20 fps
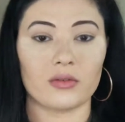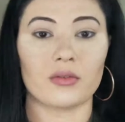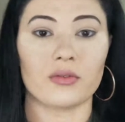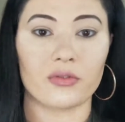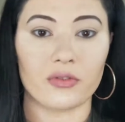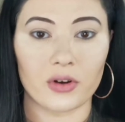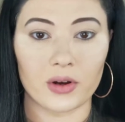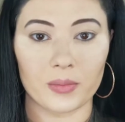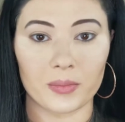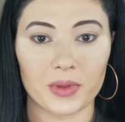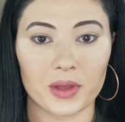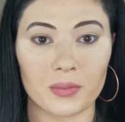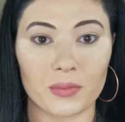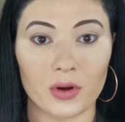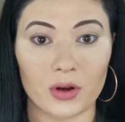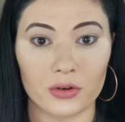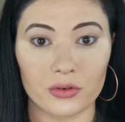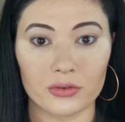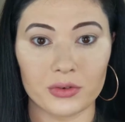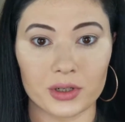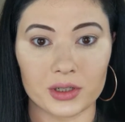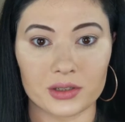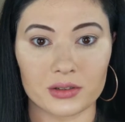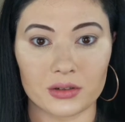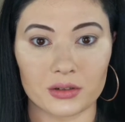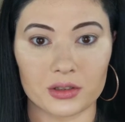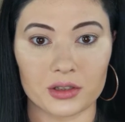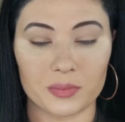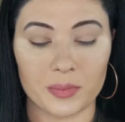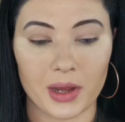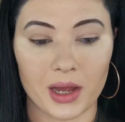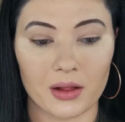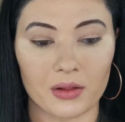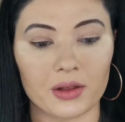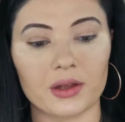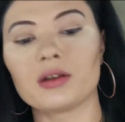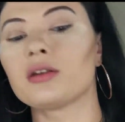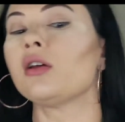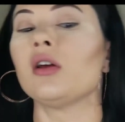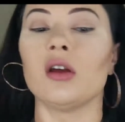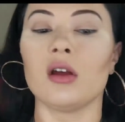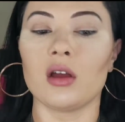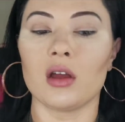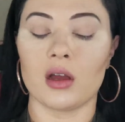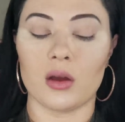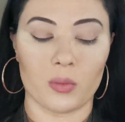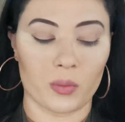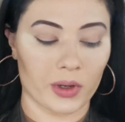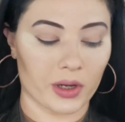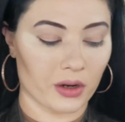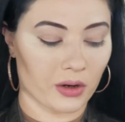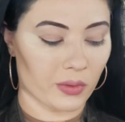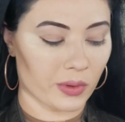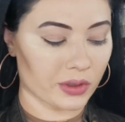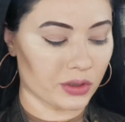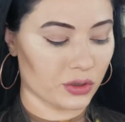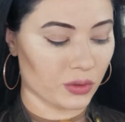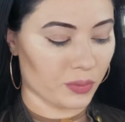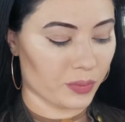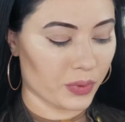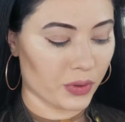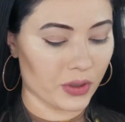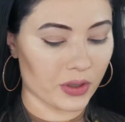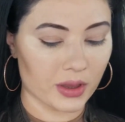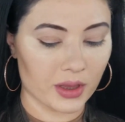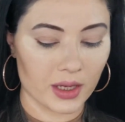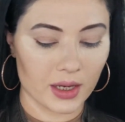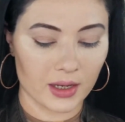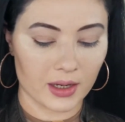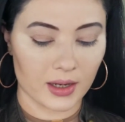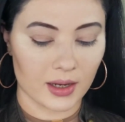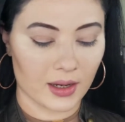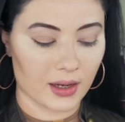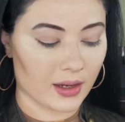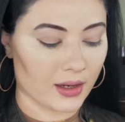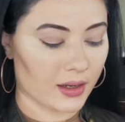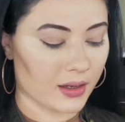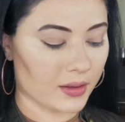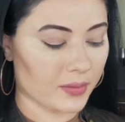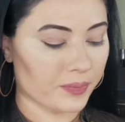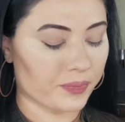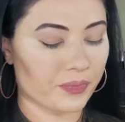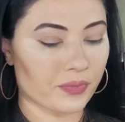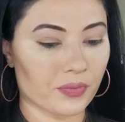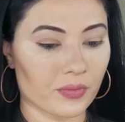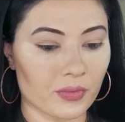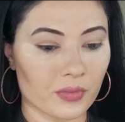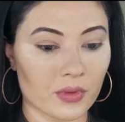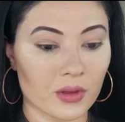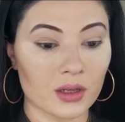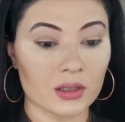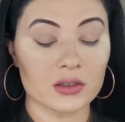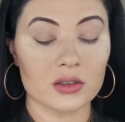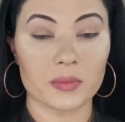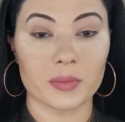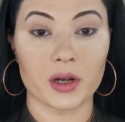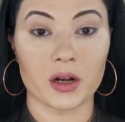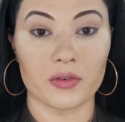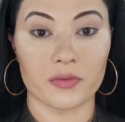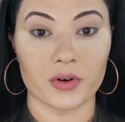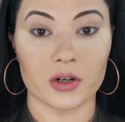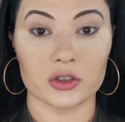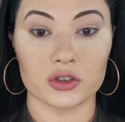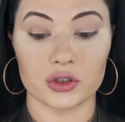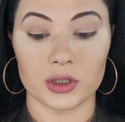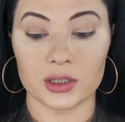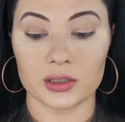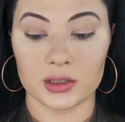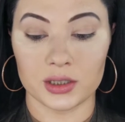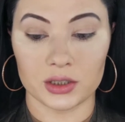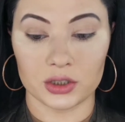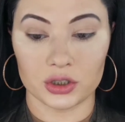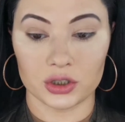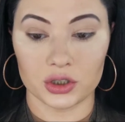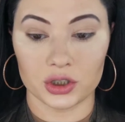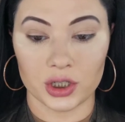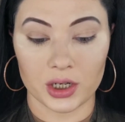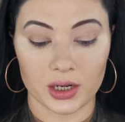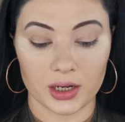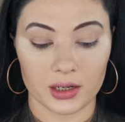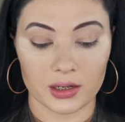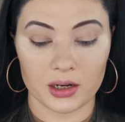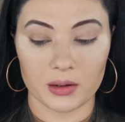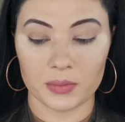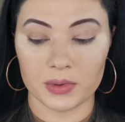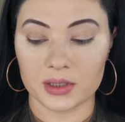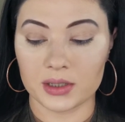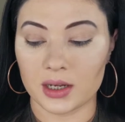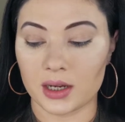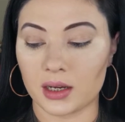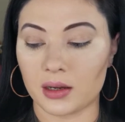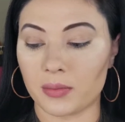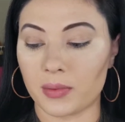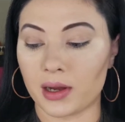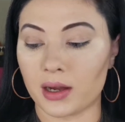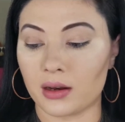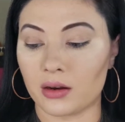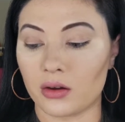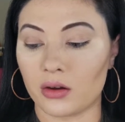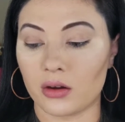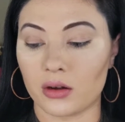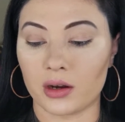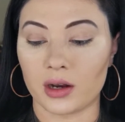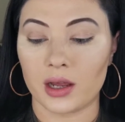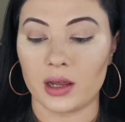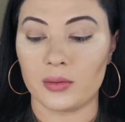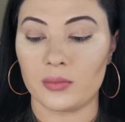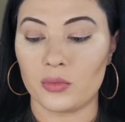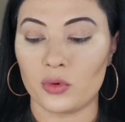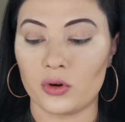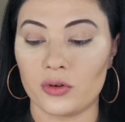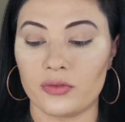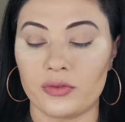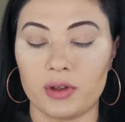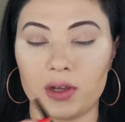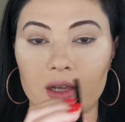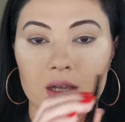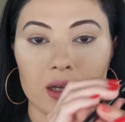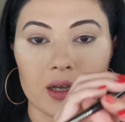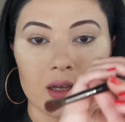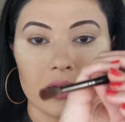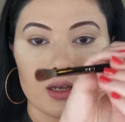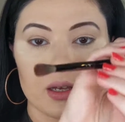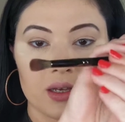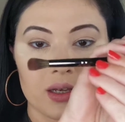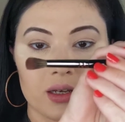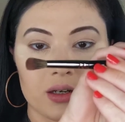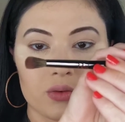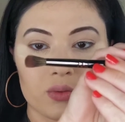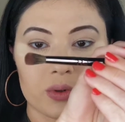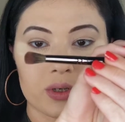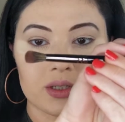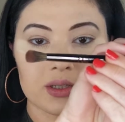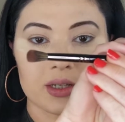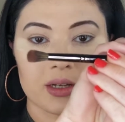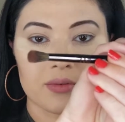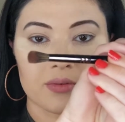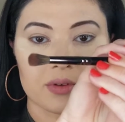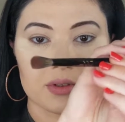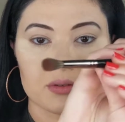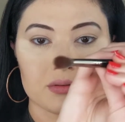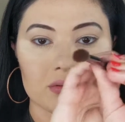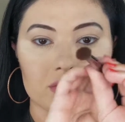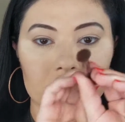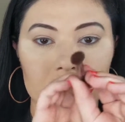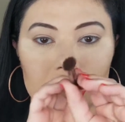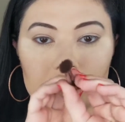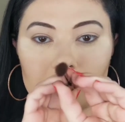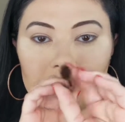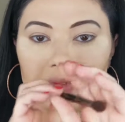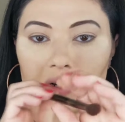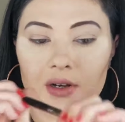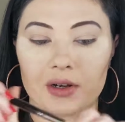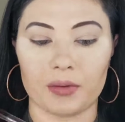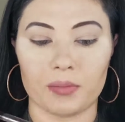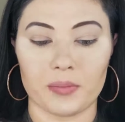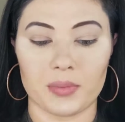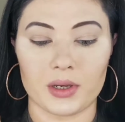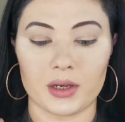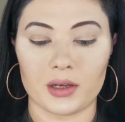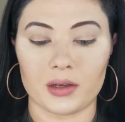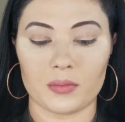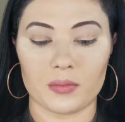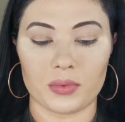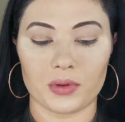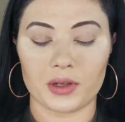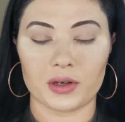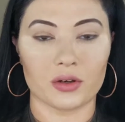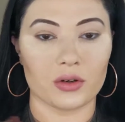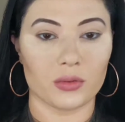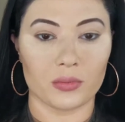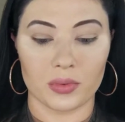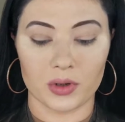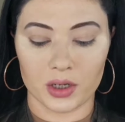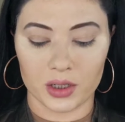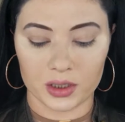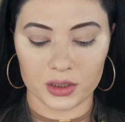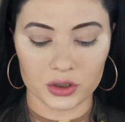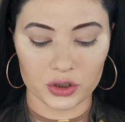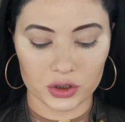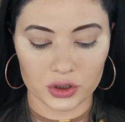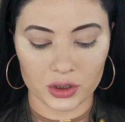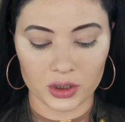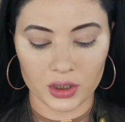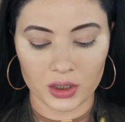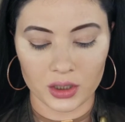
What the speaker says: from the Modern Renaissance palette. And we are going to put that guy, it's going to be our first transition shade. And I'm going to take mine on a Morphe E27, just a very big blender brush.